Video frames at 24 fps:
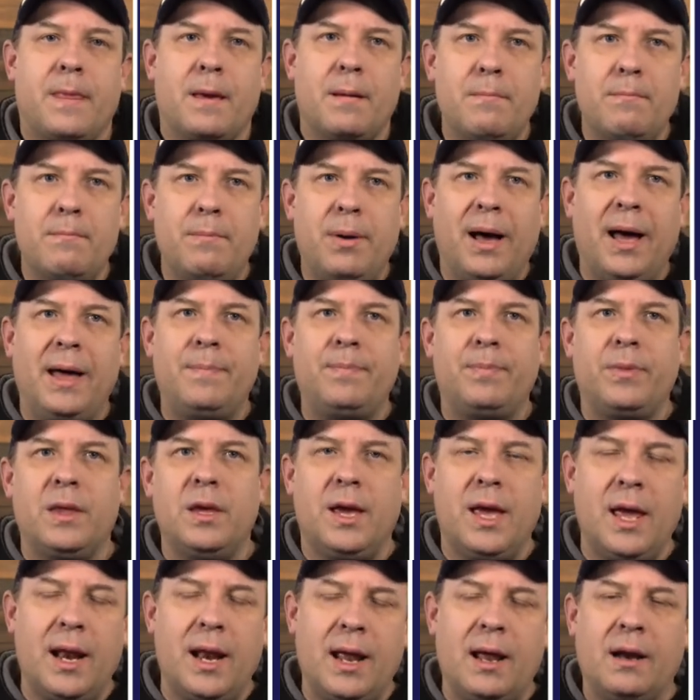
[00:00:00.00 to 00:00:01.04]
But you
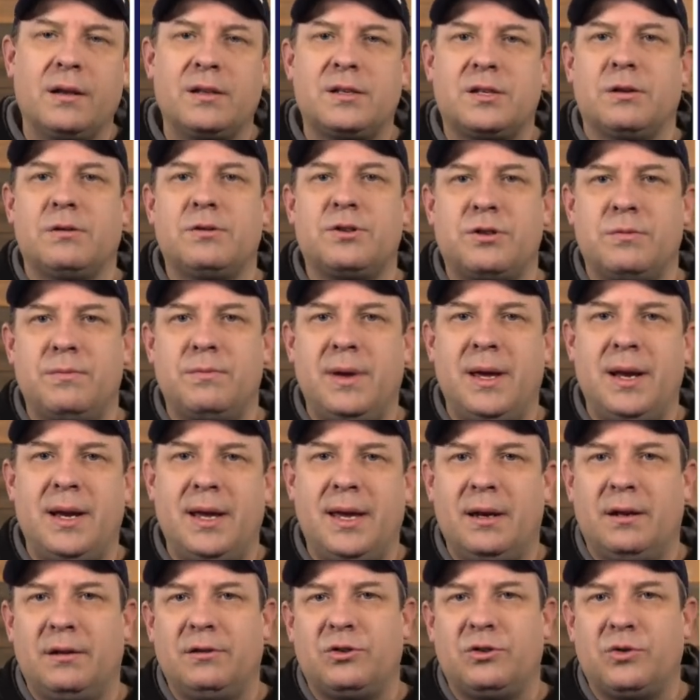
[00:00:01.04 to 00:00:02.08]
get out on social media, you
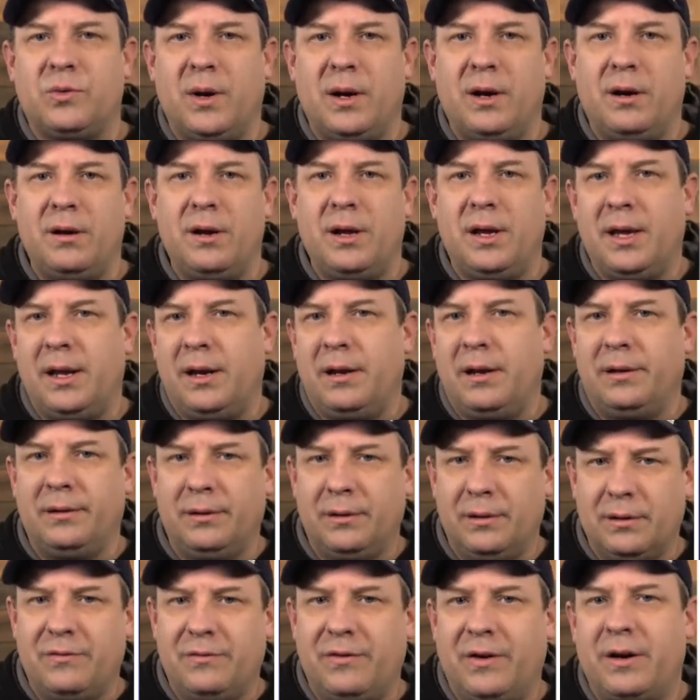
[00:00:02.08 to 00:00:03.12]
get on Twitter, you get
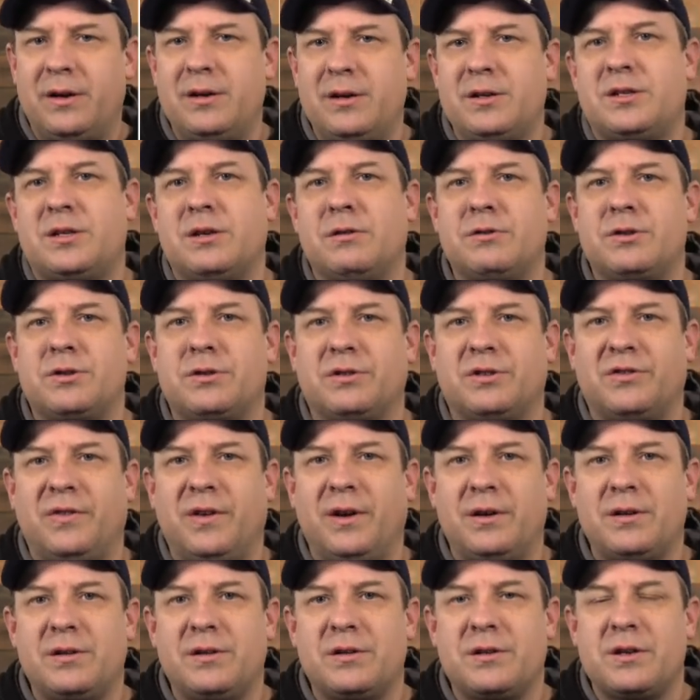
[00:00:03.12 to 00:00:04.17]
on various social
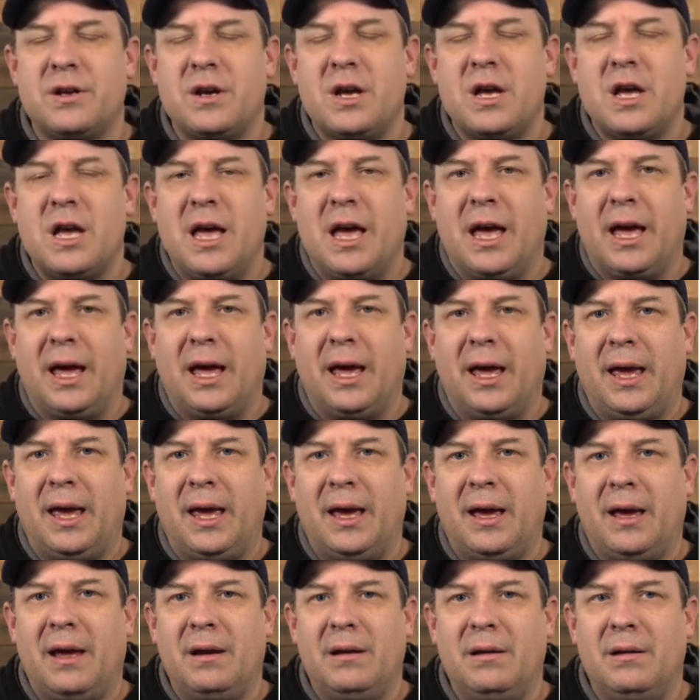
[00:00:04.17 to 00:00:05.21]
spheres,
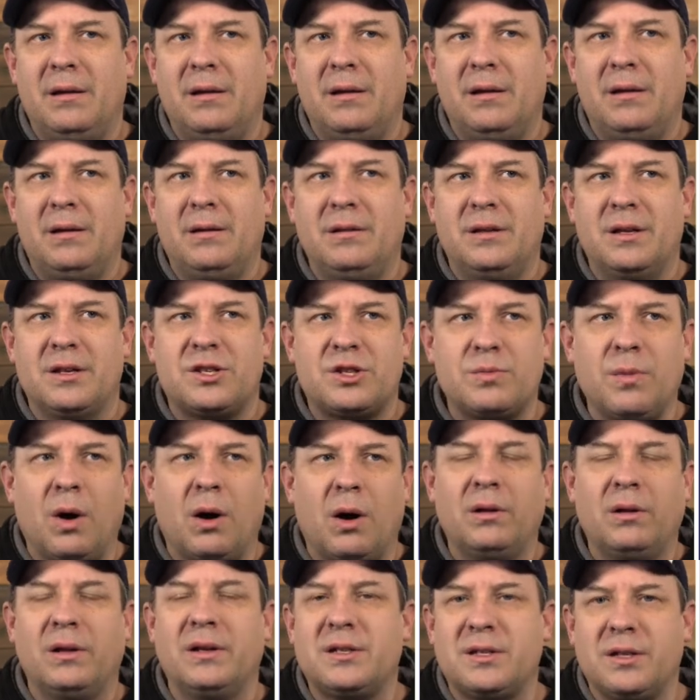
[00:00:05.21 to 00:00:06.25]
and the
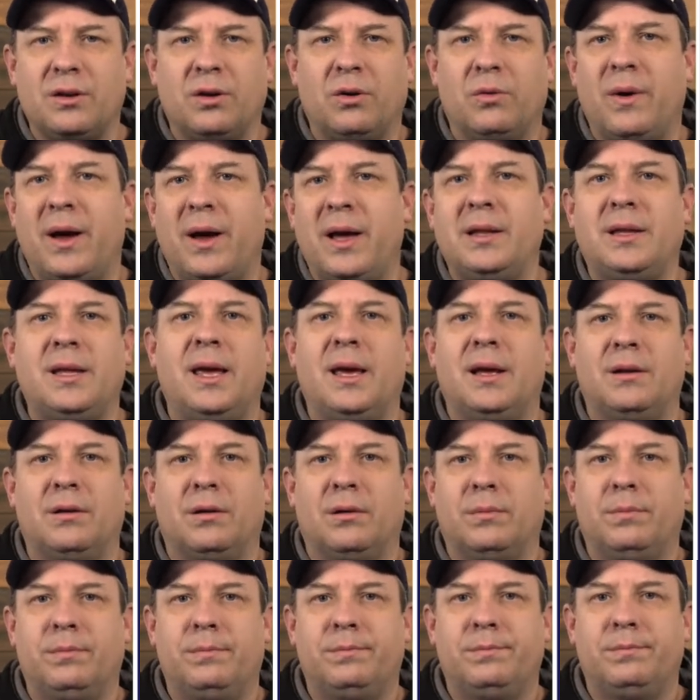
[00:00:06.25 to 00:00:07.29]
smallest little red
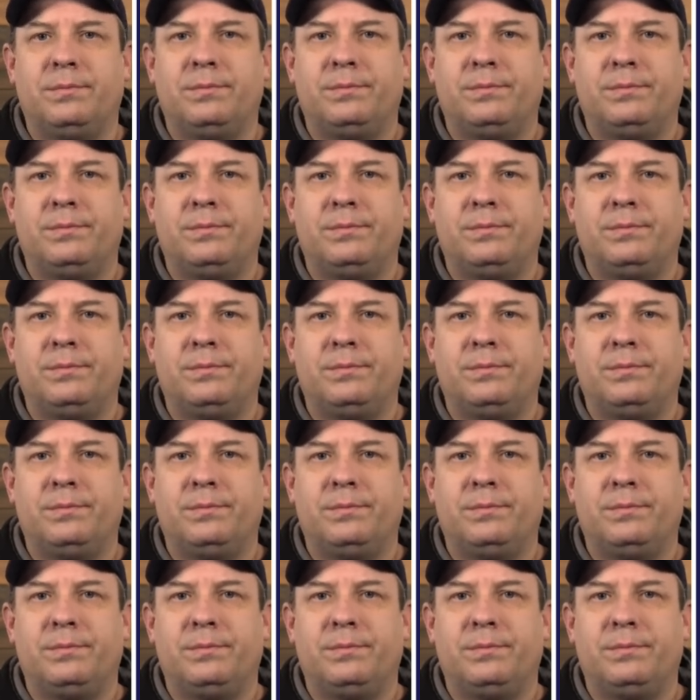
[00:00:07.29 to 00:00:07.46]
candle,